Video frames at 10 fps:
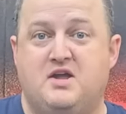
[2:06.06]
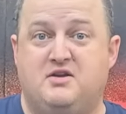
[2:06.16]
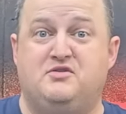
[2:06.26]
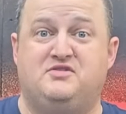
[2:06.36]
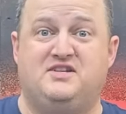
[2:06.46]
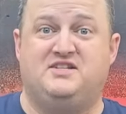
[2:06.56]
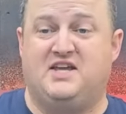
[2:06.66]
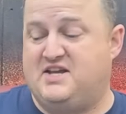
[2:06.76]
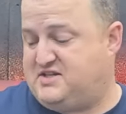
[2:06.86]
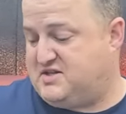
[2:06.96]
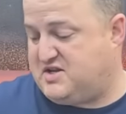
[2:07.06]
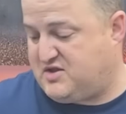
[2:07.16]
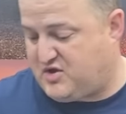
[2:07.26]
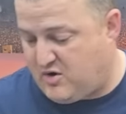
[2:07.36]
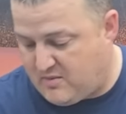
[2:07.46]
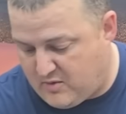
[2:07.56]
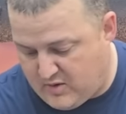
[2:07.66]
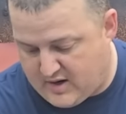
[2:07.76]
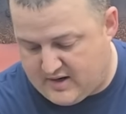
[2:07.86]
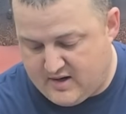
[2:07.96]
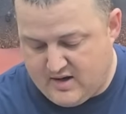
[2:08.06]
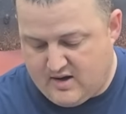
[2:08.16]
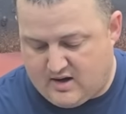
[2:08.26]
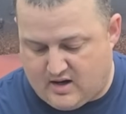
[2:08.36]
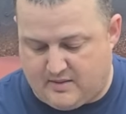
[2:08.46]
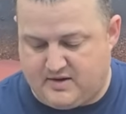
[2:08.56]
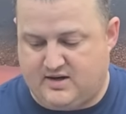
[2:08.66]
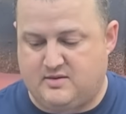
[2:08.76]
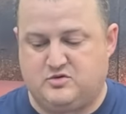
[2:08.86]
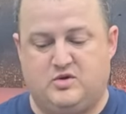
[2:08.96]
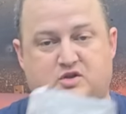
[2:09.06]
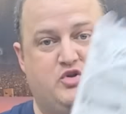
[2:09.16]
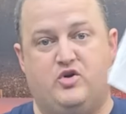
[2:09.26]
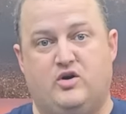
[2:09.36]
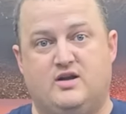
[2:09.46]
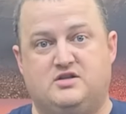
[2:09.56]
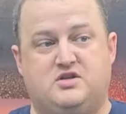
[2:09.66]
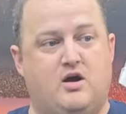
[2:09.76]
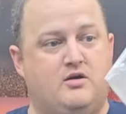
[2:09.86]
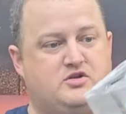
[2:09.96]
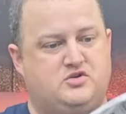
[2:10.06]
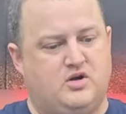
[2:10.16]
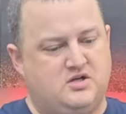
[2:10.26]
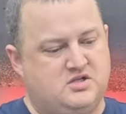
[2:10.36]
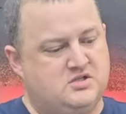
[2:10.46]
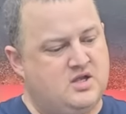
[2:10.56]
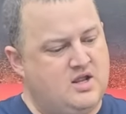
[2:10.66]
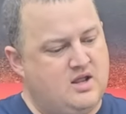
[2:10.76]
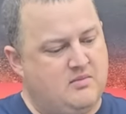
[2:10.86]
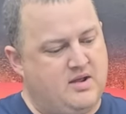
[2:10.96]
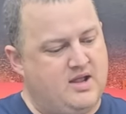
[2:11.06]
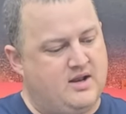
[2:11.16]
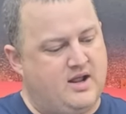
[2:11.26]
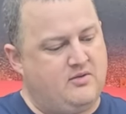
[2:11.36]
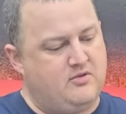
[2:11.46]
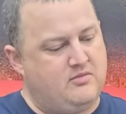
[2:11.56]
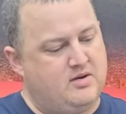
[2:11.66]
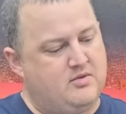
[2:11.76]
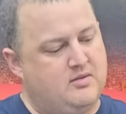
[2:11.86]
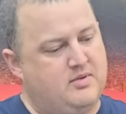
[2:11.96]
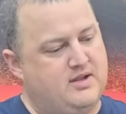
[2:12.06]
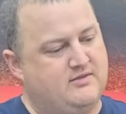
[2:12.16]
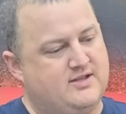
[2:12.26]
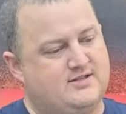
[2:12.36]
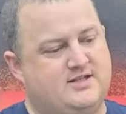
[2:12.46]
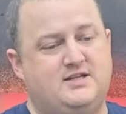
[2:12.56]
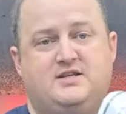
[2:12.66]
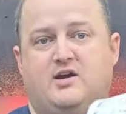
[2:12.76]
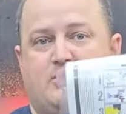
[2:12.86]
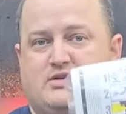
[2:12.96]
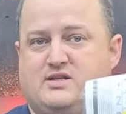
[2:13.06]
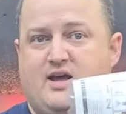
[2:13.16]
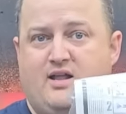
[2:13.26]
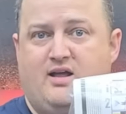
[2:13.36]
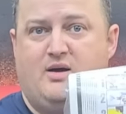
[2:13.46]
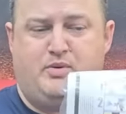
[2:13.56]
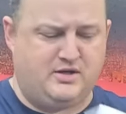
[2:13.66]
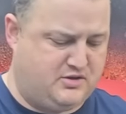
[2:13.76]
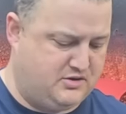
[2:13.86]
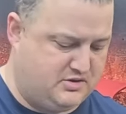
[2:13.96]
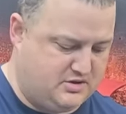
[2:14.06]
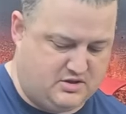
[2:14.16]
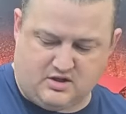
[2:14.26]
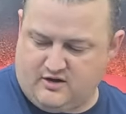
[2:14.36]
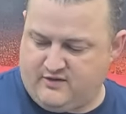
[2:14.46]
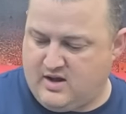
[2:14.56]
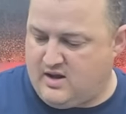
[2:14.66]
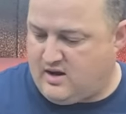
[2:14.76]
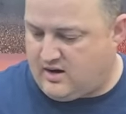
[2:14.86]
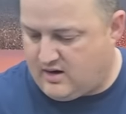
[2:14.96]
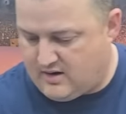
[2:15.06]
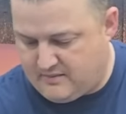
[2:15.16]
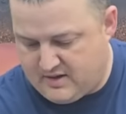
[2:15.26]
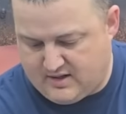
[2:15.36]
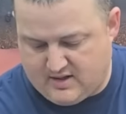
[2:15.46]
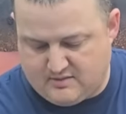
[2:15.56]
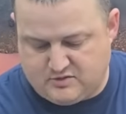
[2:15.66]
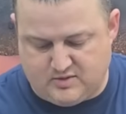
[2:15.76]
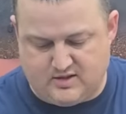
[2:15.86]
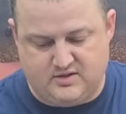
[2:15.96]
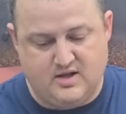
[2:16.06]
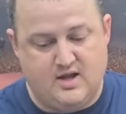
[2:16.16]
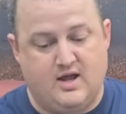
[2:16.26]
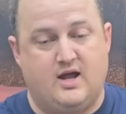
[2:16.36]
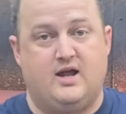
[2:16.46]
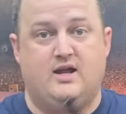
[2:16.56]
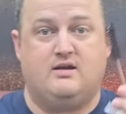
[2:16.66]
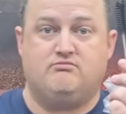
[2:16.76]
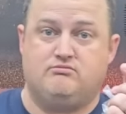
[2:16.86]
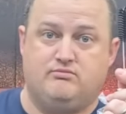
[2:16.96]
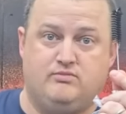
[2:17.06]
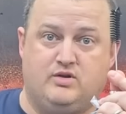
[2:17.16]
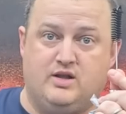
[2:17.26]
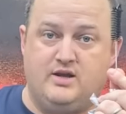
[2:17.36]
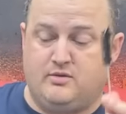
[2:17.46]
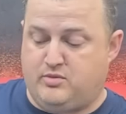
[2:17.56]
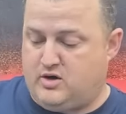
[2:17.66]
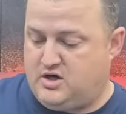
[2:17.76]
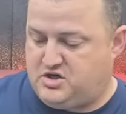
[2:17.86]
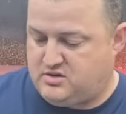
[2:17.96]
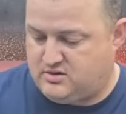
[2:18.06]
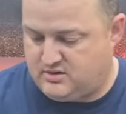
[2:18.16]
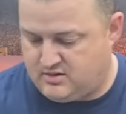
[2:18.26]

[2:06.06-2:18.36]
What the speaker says: use these things and then throw them away. It comes with your install instructions. Man, I don't remember it being this detailed. It's got a lot of pictures and stuff. It comes with a cleaner brush.